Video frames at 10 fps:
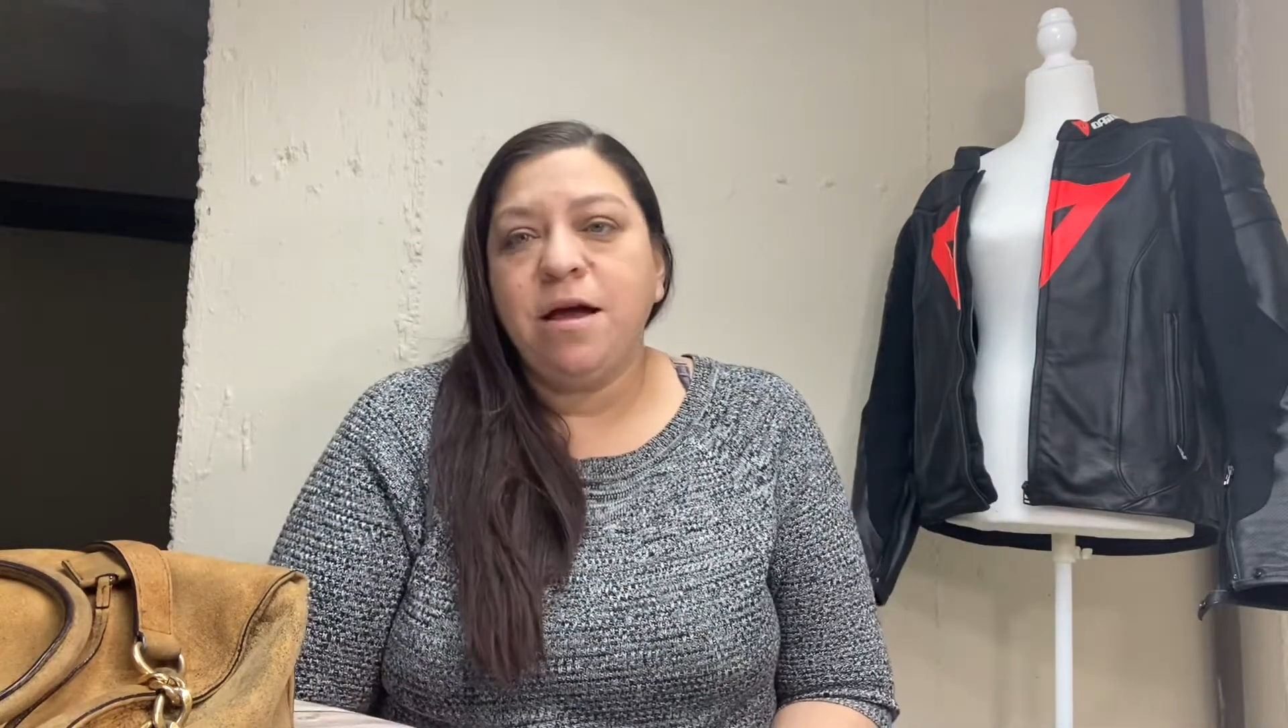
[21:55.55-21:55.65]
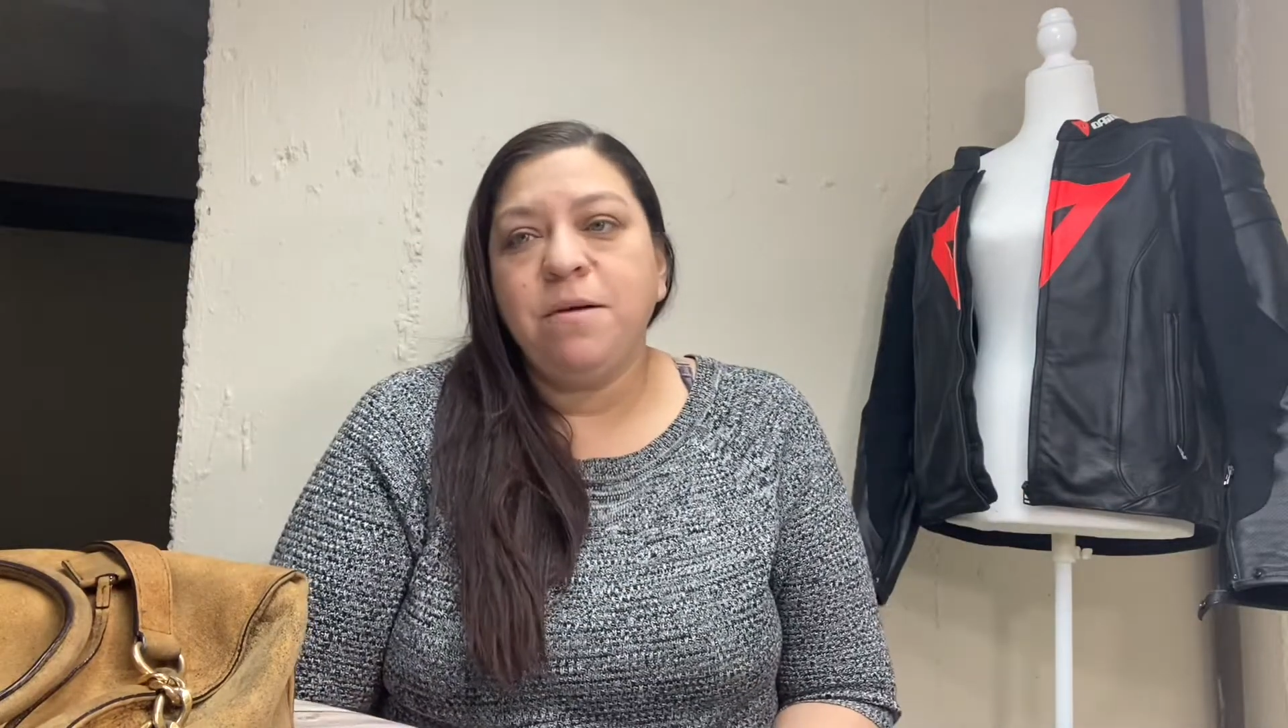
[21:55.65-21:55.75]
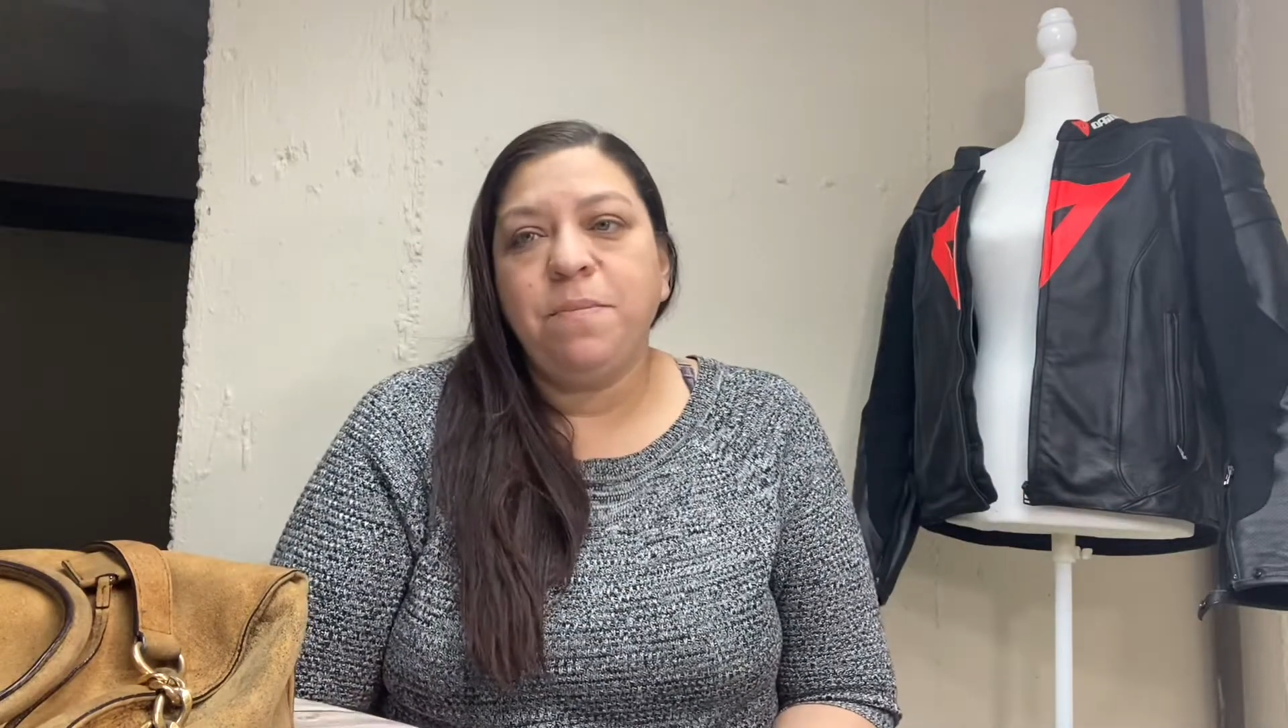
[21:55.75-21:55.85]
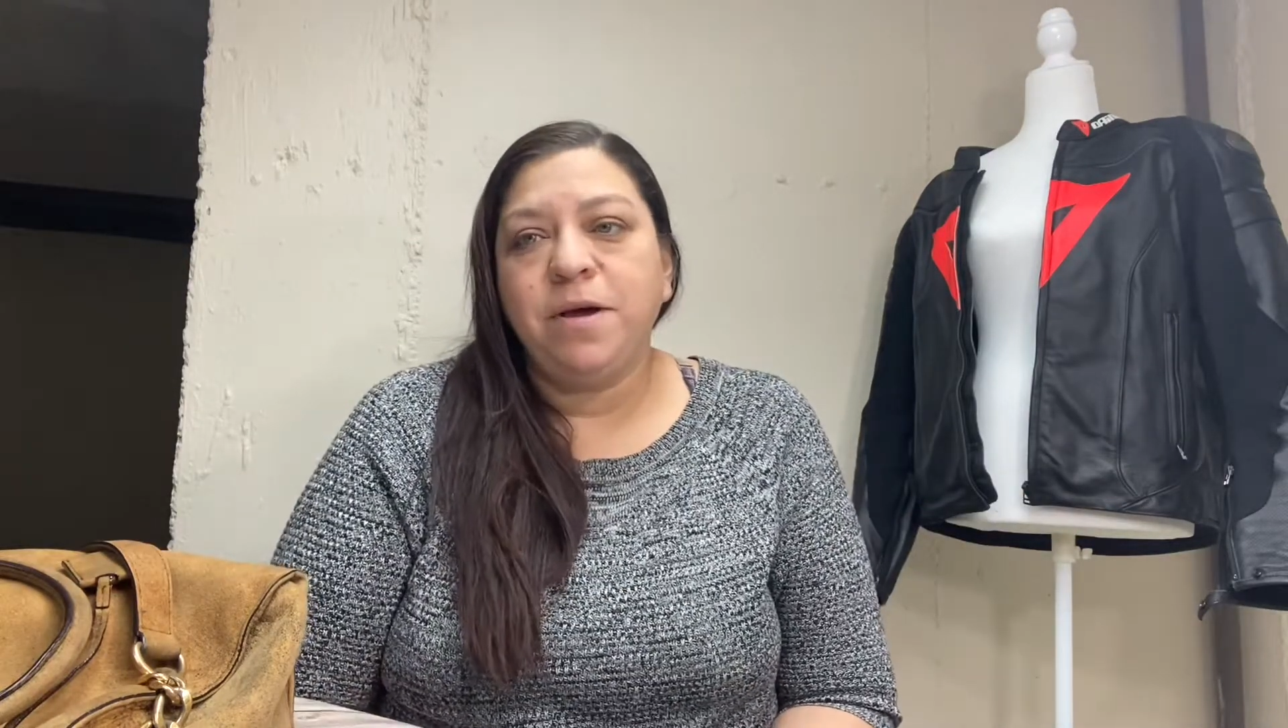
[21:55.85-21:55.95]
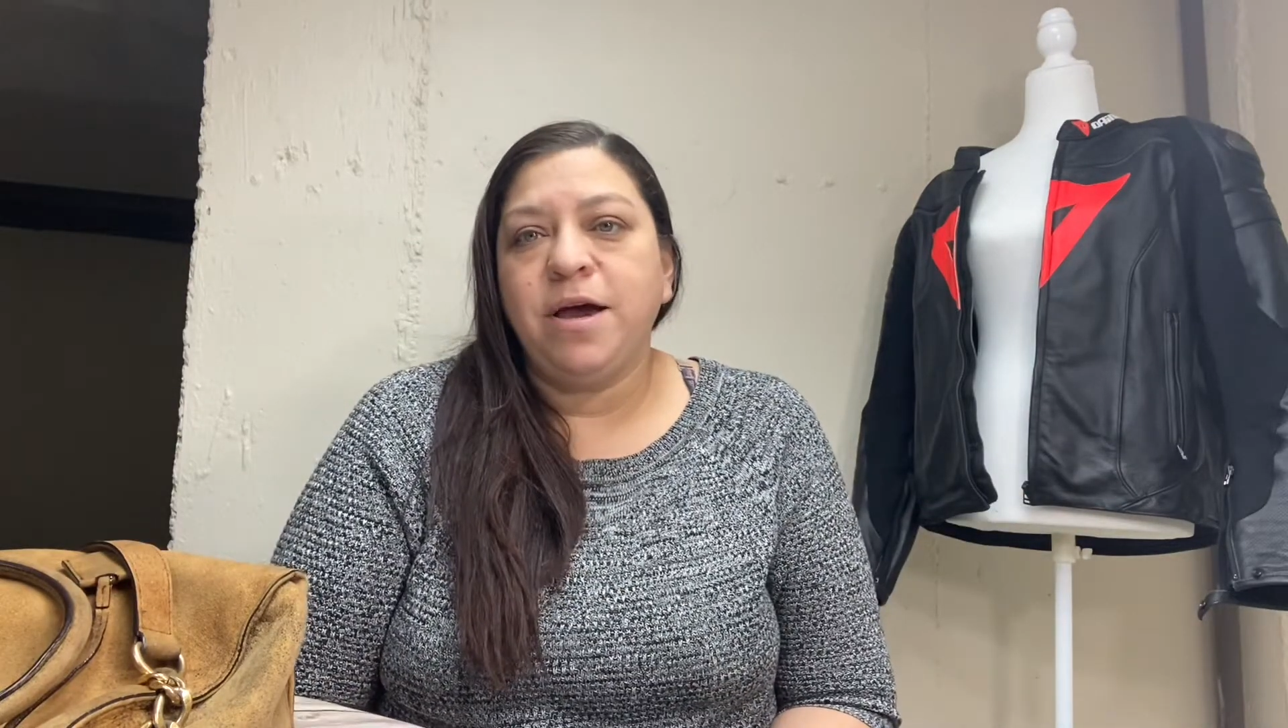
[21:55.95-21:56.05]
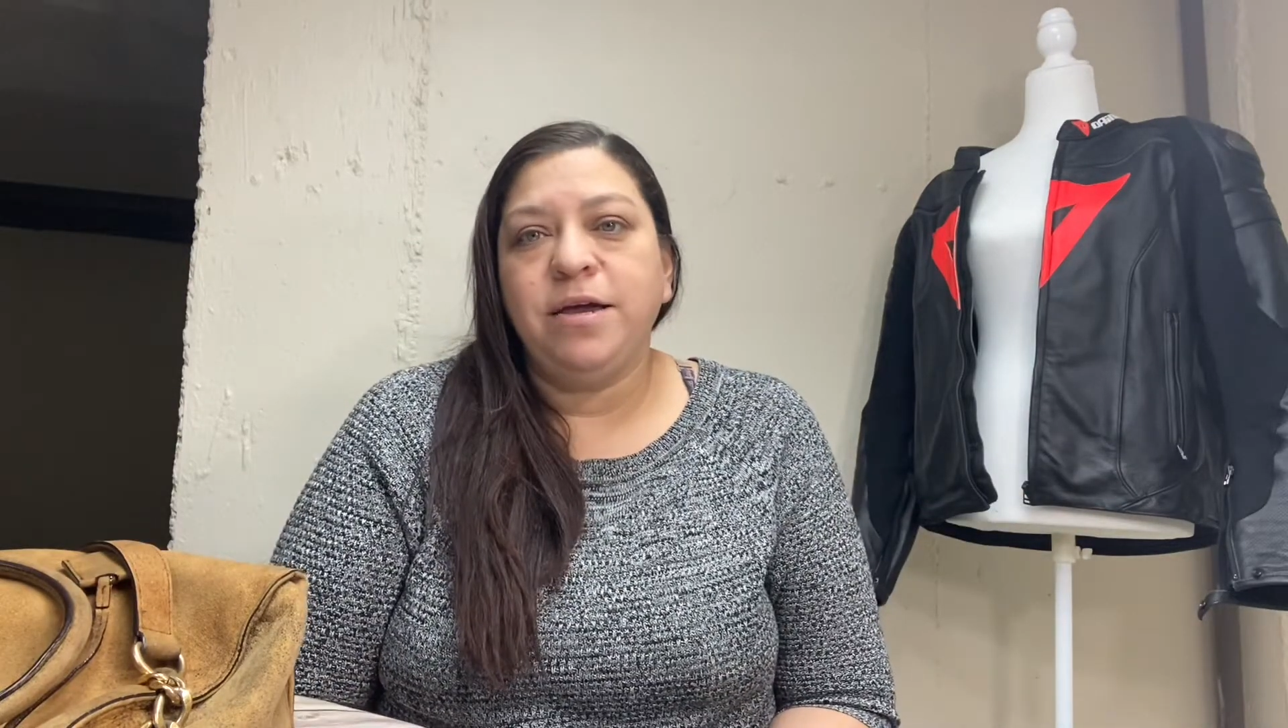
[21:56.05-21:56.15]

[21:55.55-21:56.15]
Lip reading: up.